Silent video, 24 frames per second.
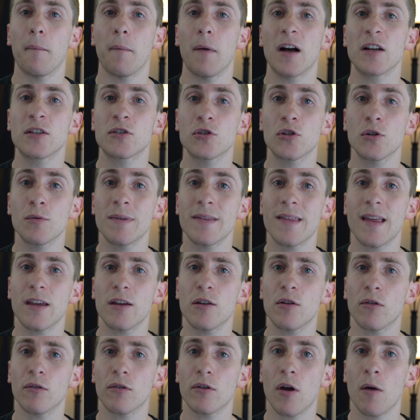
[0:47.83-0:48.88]
assuming that
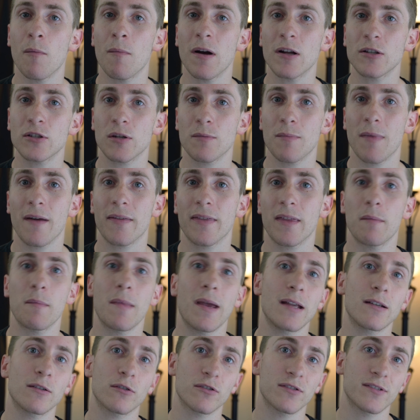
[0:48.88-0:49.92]
you don't know much about the
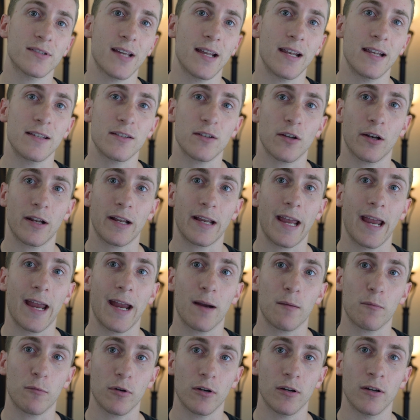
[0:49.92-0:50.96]
manual settings on a
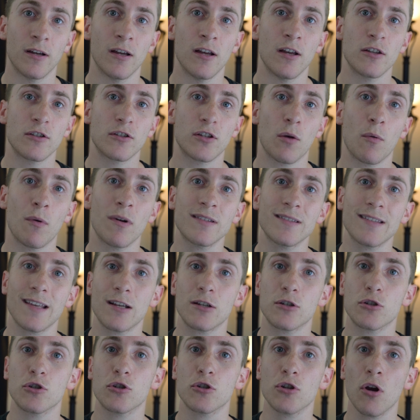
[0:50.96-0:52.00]
camera. So once
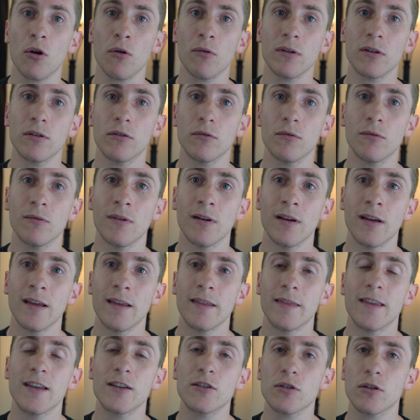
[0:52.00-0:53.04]
I show you,
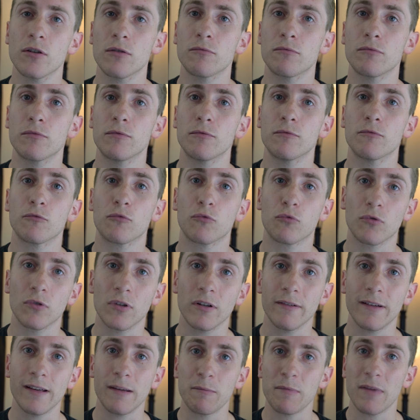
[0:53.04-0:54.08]
this should
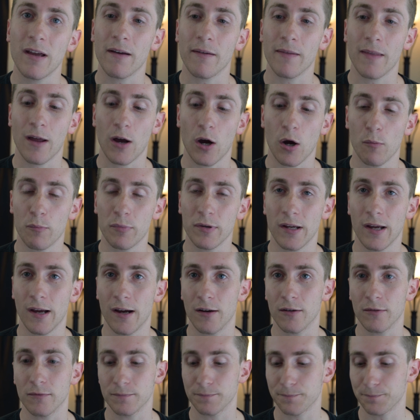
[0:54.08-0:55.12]
really be able to help you
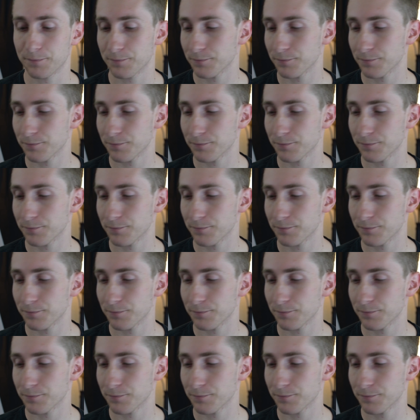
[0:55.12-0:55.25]
out.